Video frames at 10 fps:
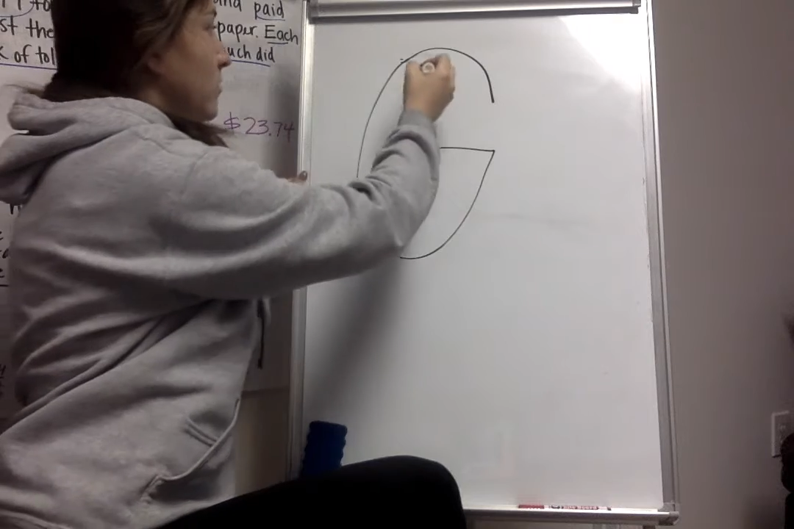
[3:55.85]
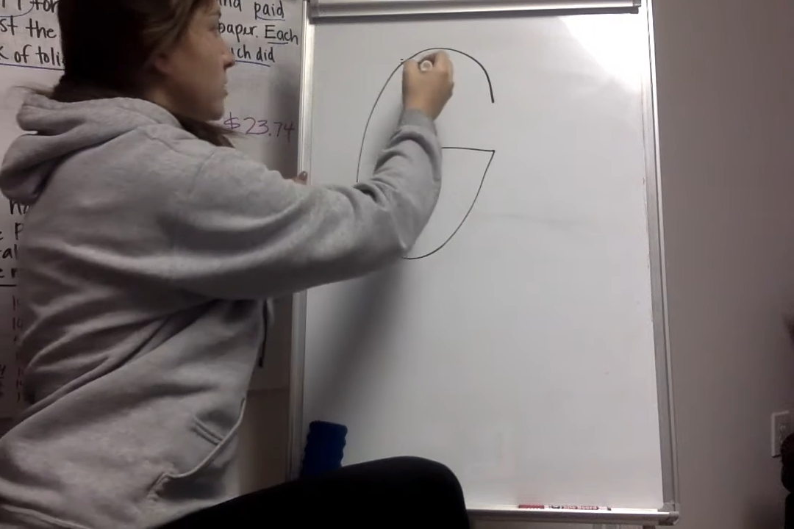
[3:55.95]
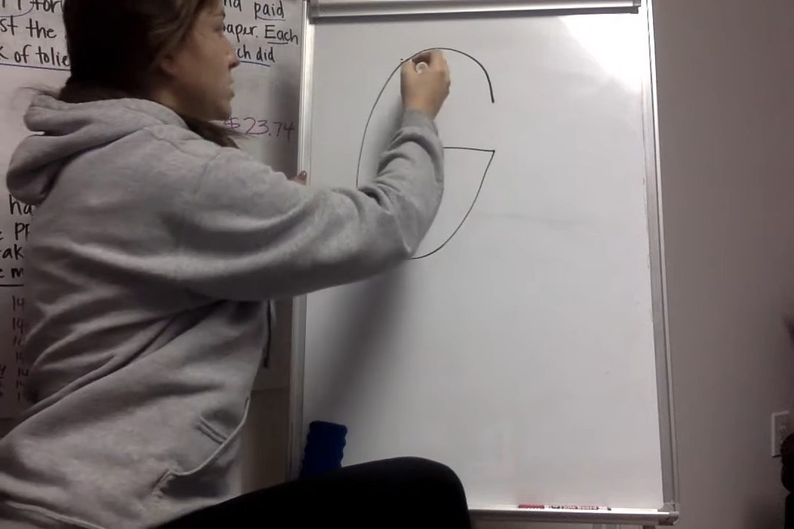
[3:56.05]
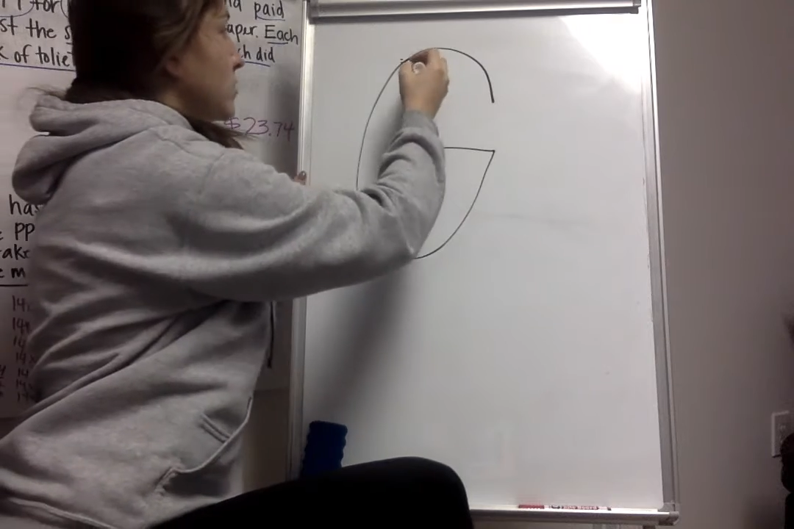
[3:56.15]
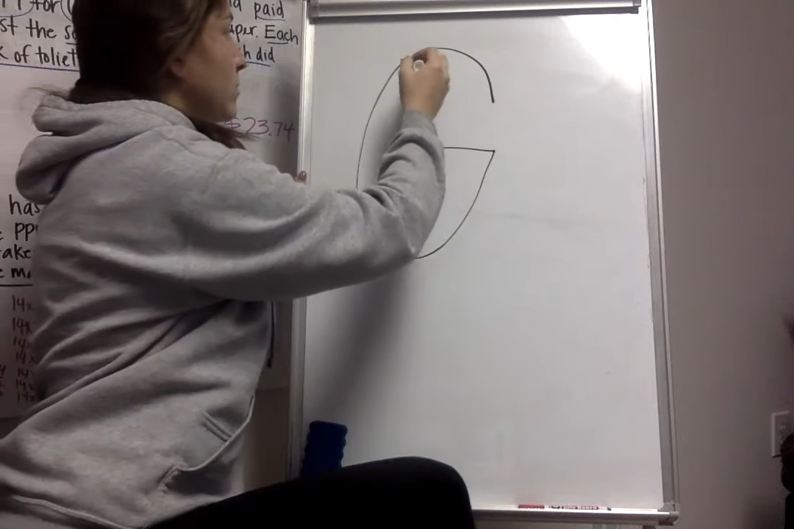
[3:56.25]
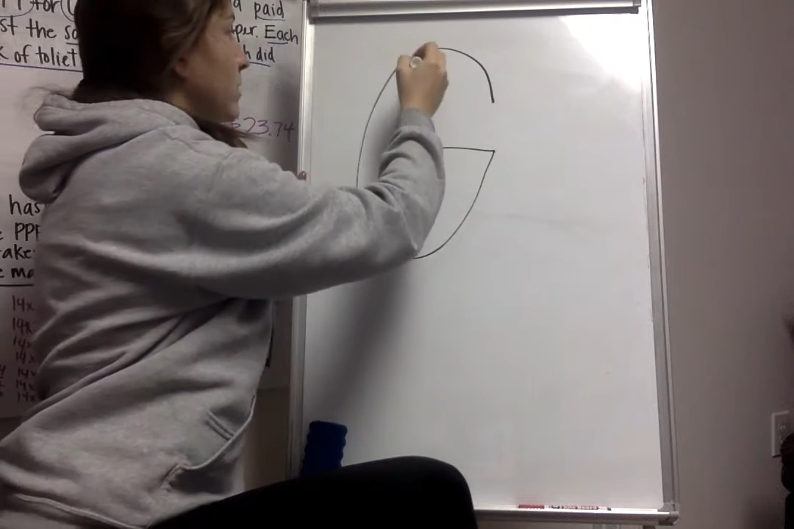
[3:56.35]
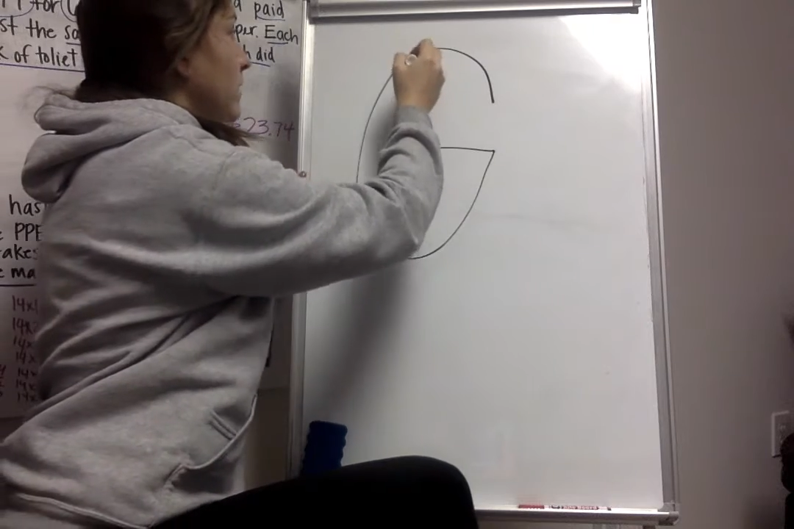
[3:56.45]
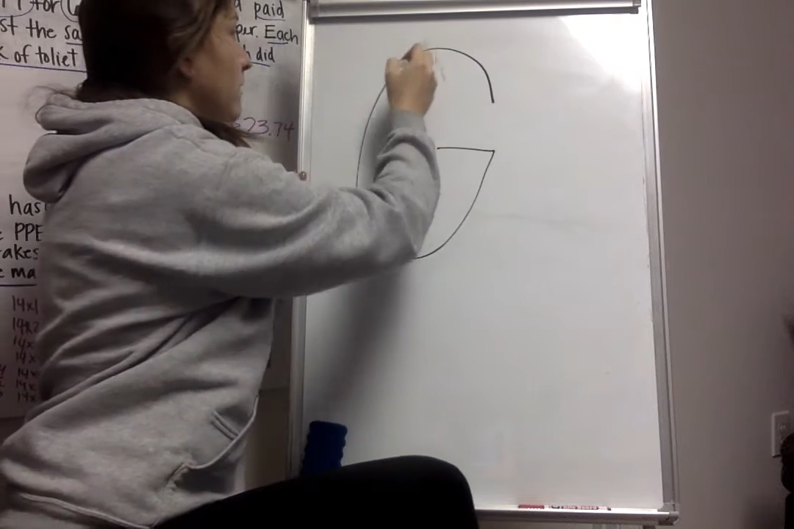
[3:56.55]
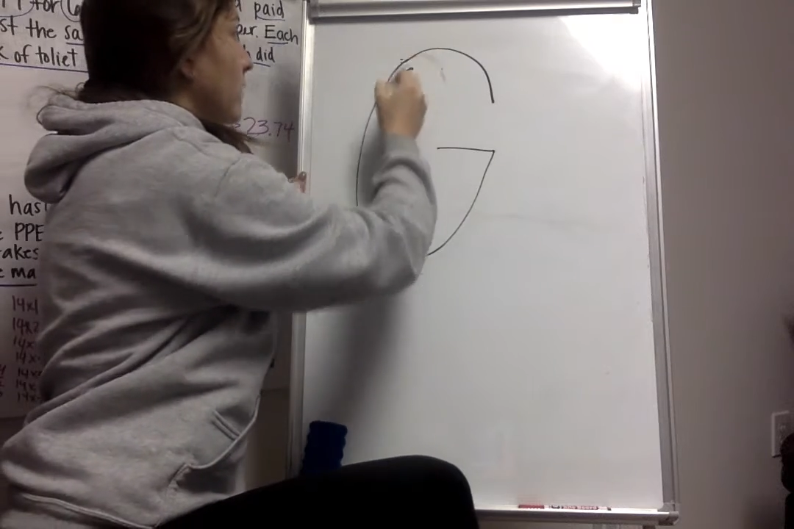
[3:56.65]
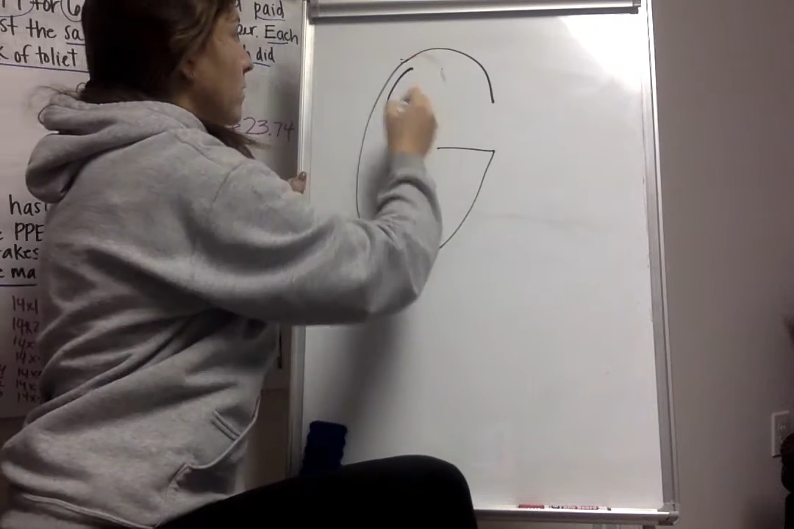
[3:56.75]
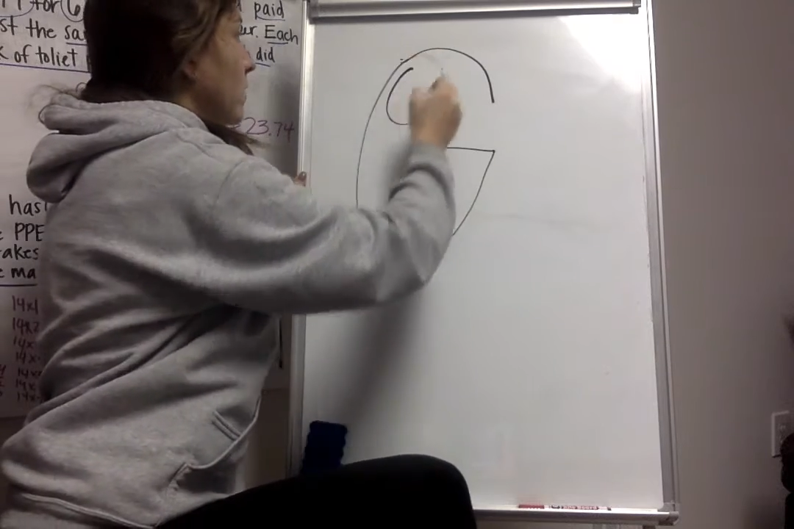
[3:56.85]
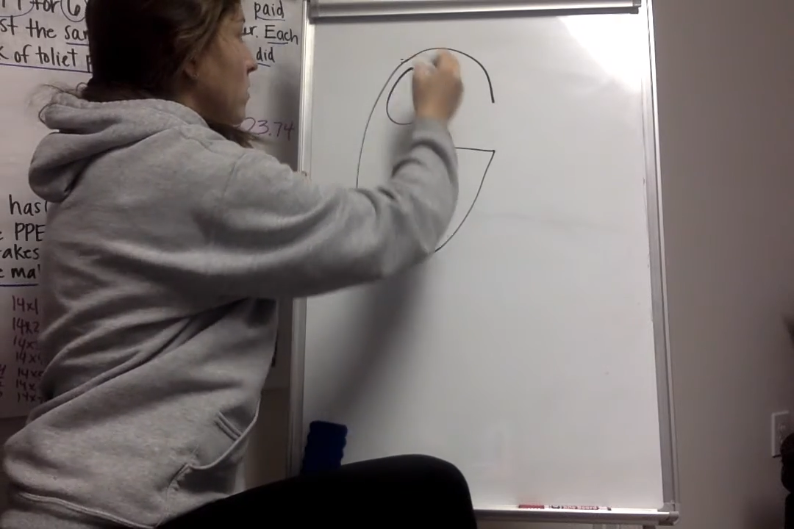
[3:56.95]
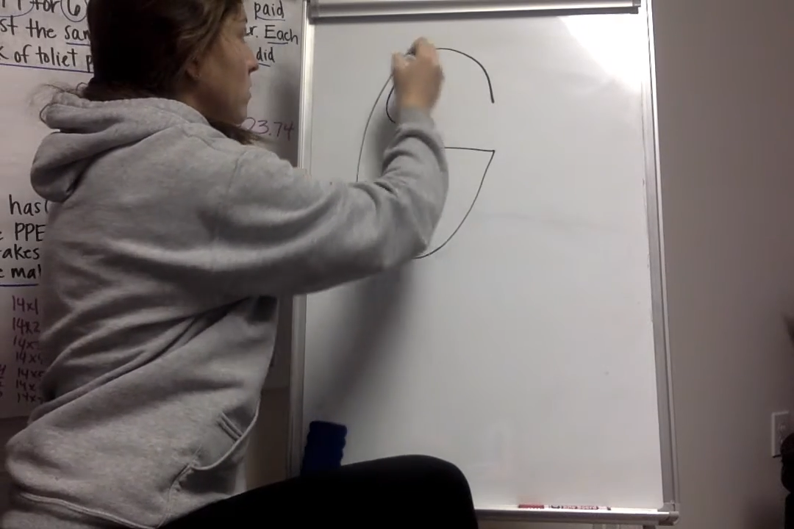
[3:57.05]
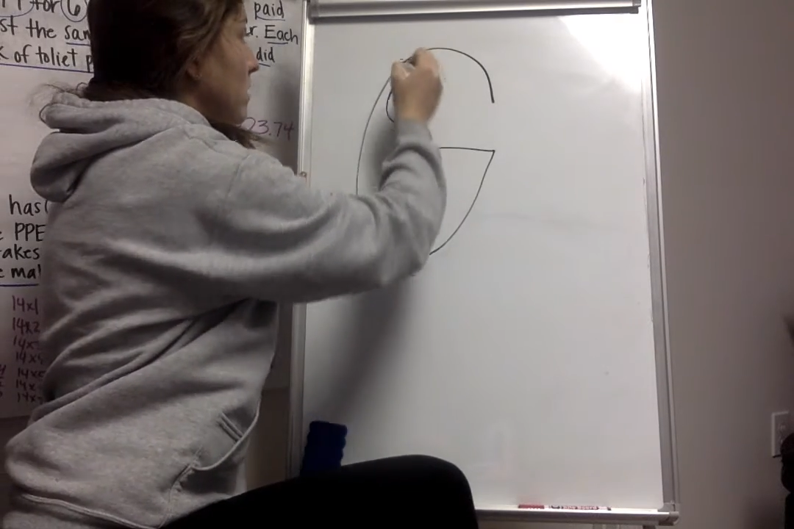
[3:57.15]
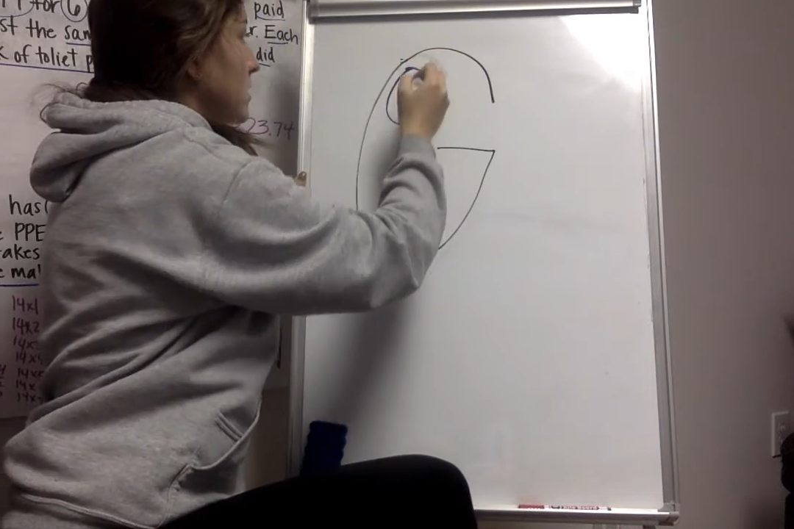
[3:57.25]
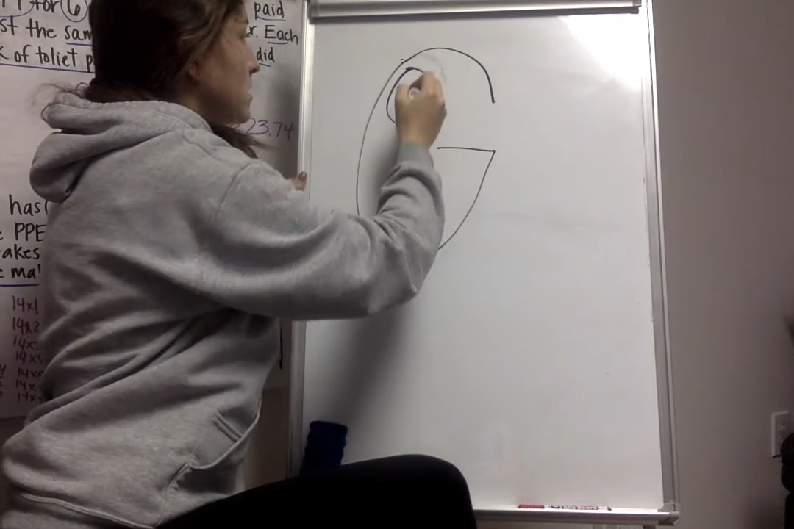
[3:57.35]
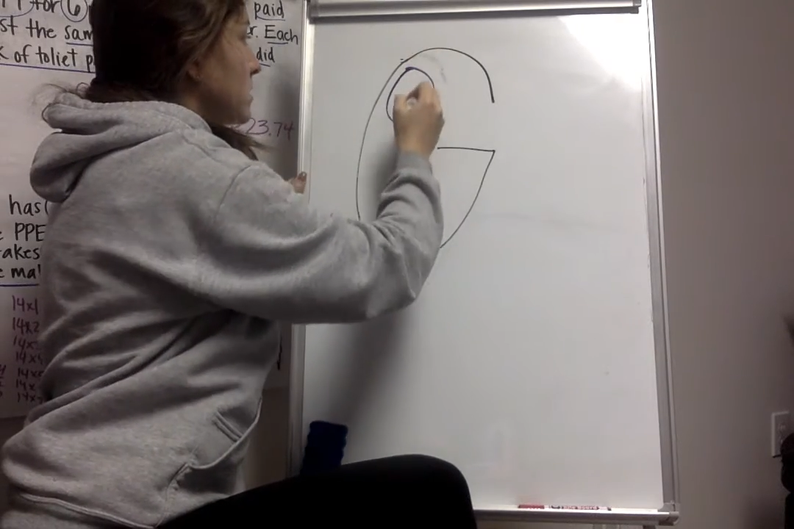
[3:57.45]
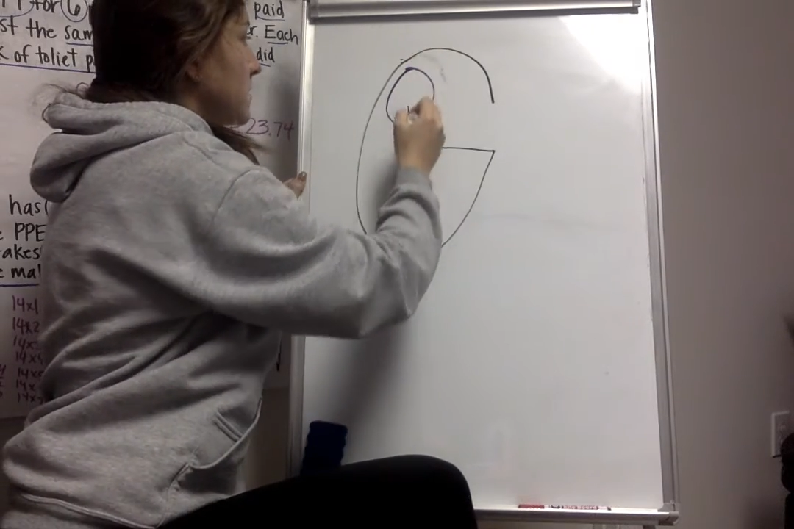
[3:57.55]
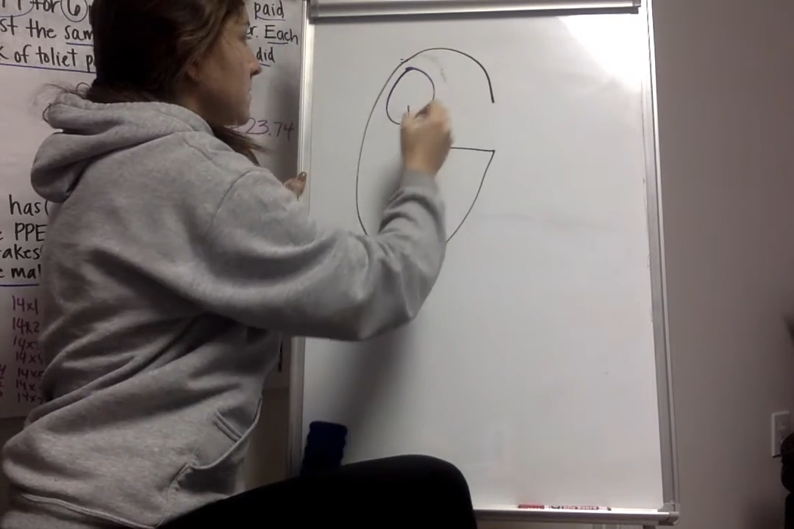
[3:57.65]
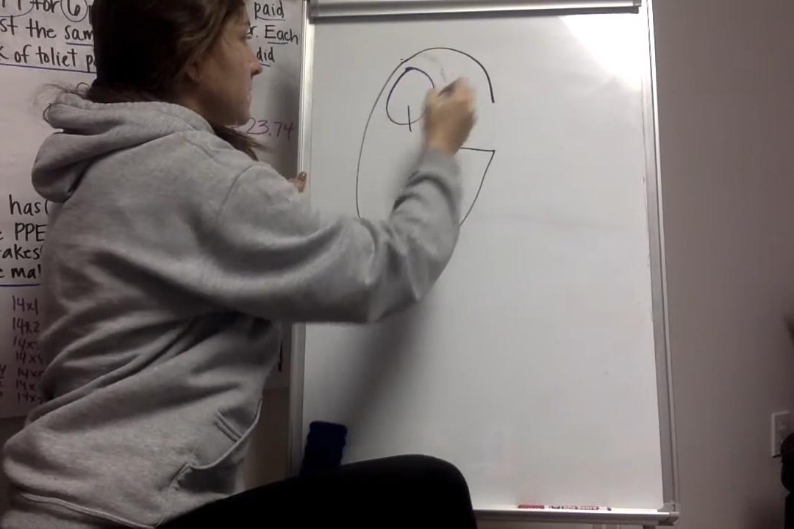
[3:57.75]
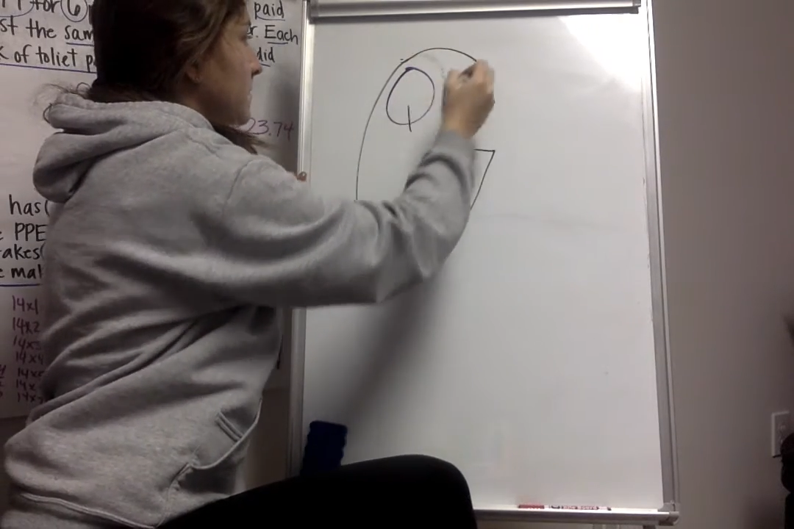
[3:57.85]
which would be 4 quarts.